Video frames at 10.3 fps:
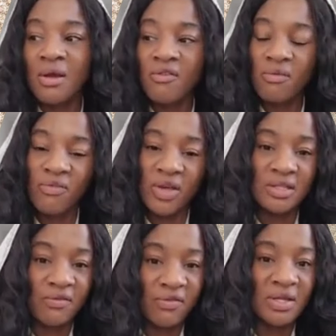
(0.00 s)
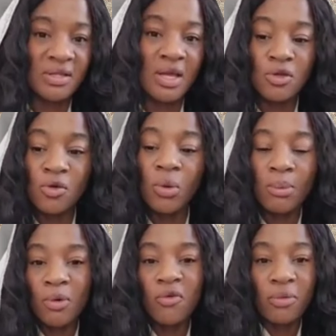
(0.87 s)
from faith to faith, and you
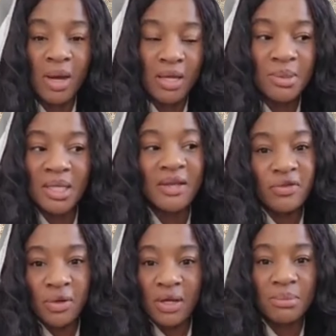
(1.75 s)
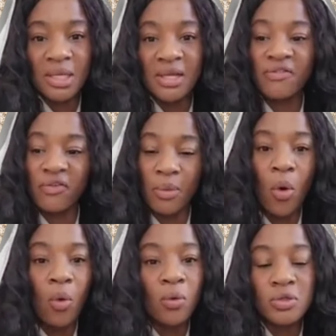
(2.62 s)
will move from unbelief to unbelief, from
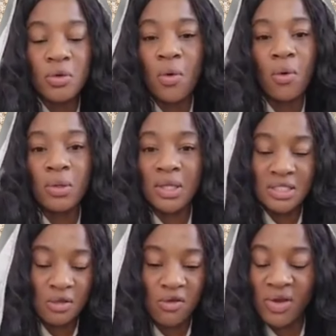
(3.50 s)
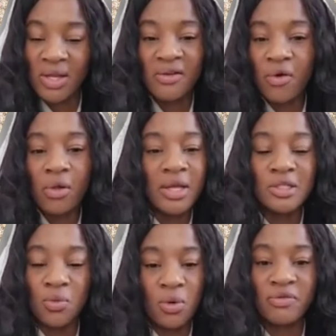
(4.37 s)
hole to hole, until you finally fall
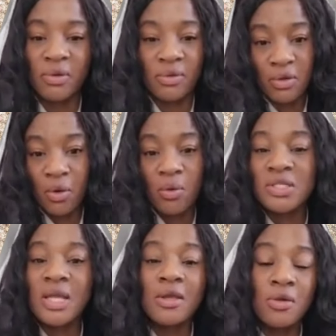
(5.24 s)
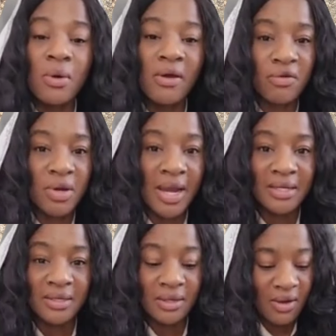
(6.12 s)
into one of the holes that you have
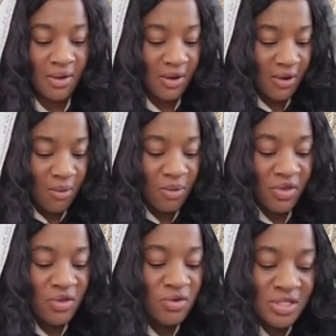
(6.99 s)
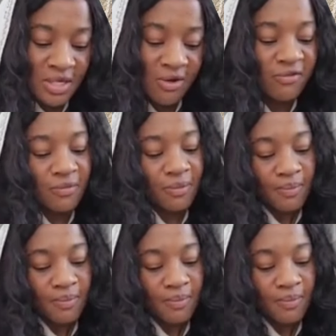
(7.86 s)
created within yourself.